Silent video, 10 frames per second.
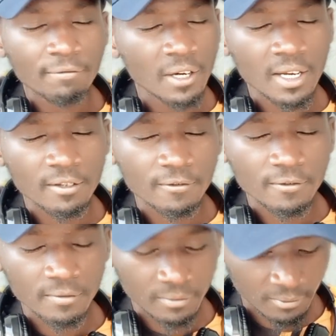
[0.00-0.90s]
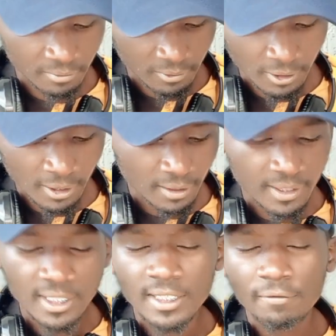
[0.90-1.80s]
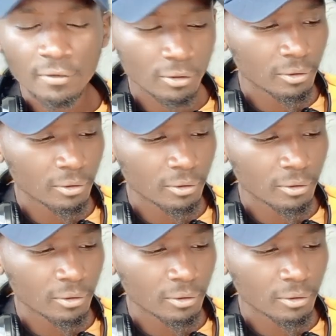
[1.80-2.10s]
a 5. This is a 4.